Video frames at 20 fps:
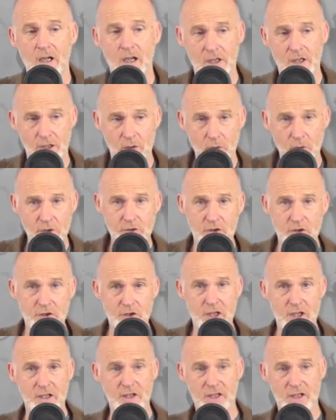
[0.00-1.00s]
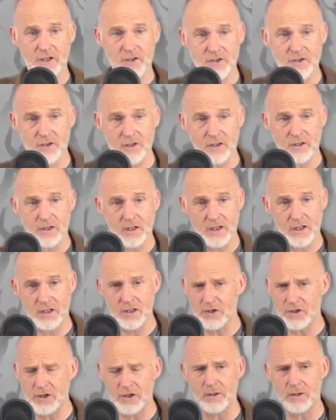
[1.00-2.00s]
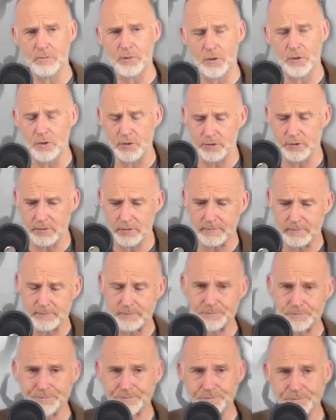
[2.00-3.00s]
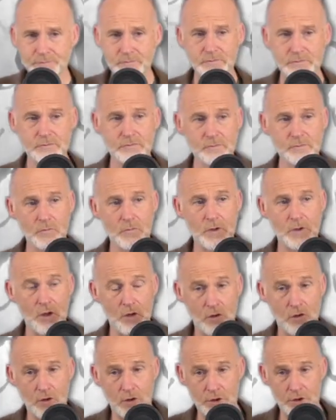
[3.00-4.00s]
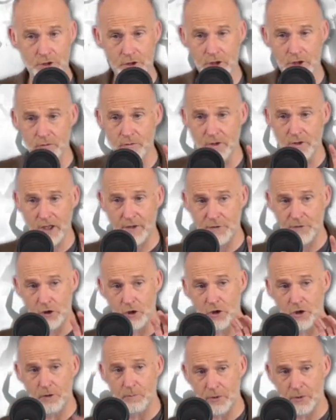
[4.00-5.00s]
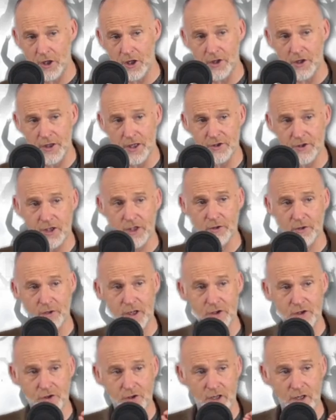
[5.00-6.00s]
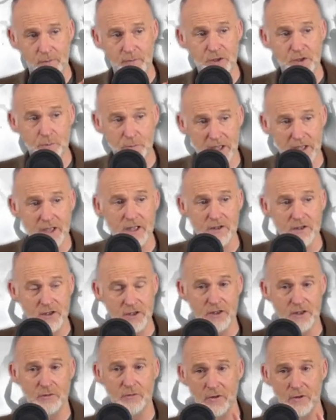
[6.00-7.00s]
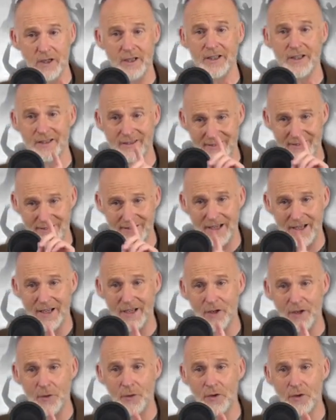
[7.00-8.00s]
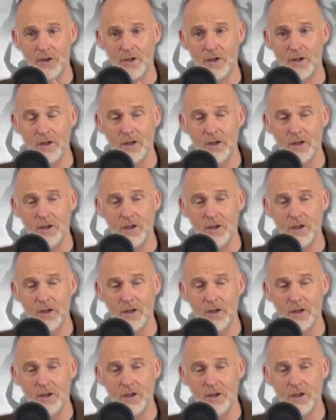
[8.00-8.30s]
And I want to say this this is important you, if you're part of that generation, I'm speaking to you right now.